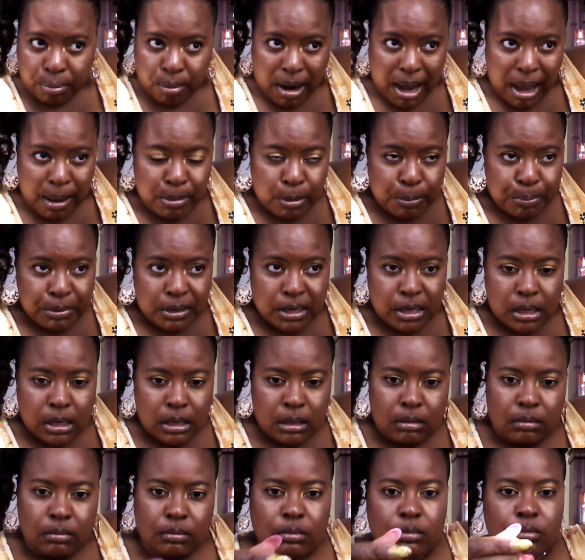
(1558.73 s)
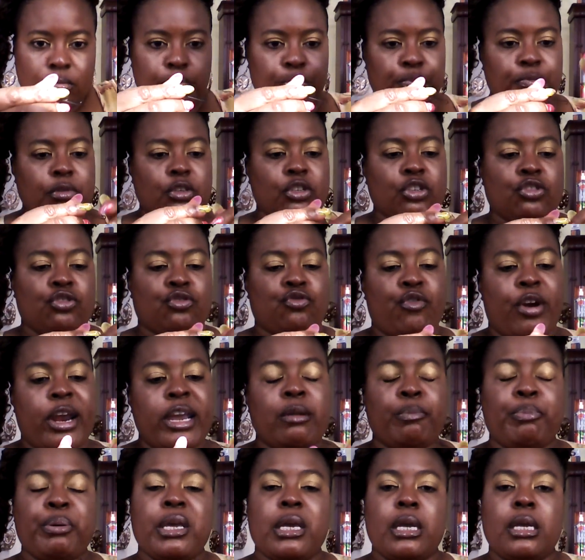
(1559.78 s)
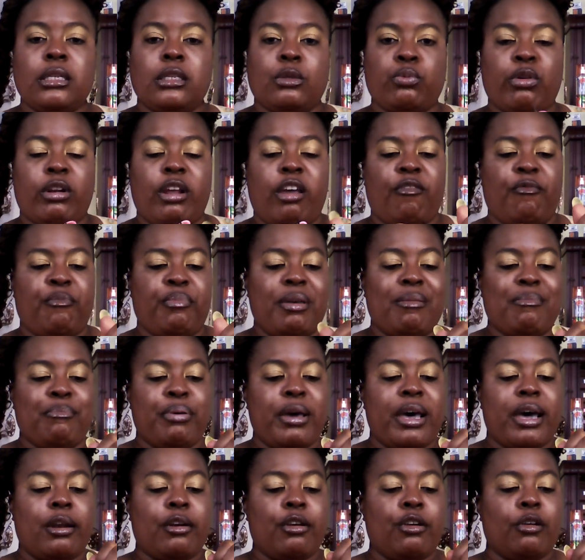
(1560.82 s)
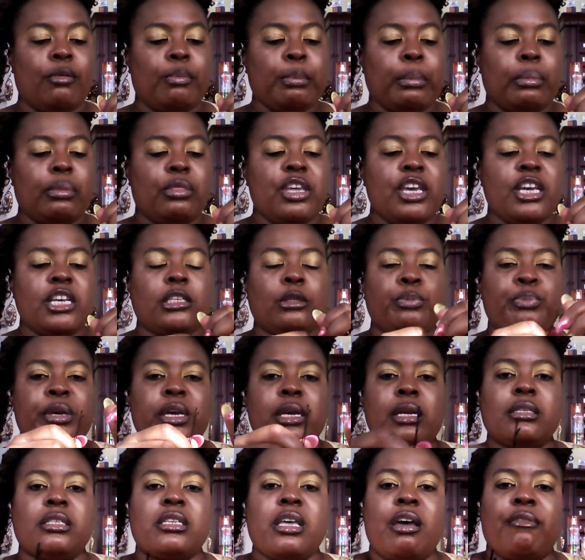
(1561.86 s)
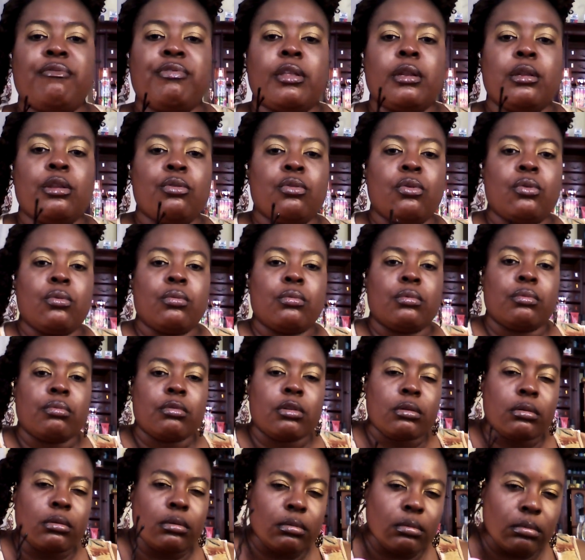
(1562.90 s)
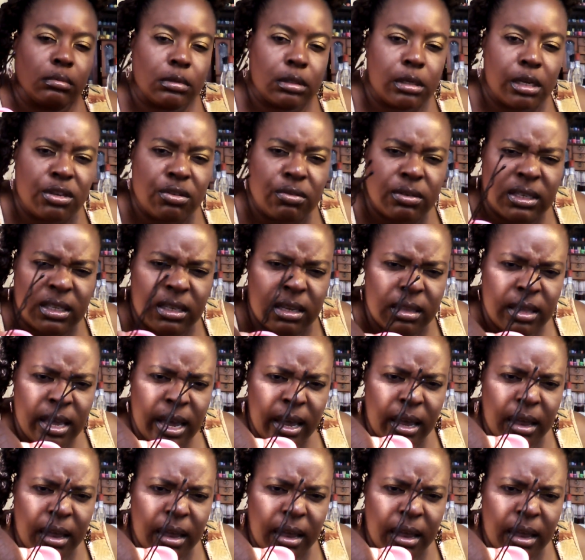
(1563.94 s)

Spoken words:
Probably straight pins would have been better. These pins have the little, can you see